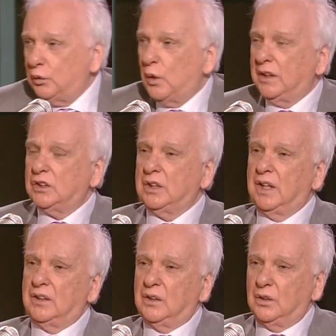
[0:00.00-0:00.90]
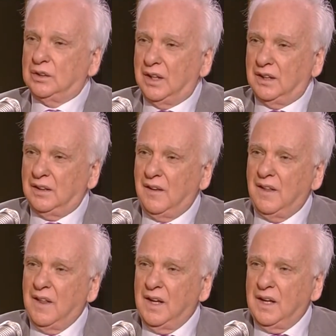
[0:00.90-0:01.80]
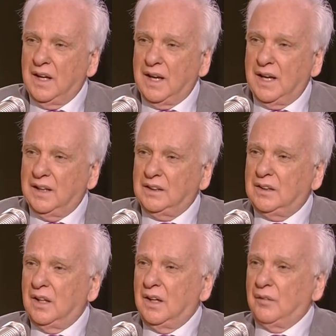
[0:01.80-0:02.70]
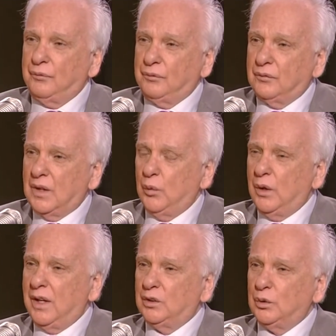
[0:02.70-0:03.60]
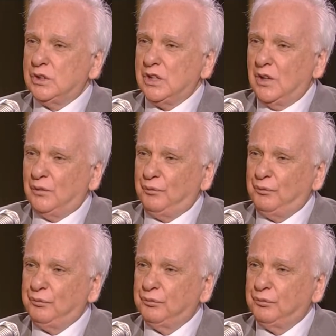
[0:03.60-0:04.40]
Didn't want to stay at the hotel, and I went out to a show.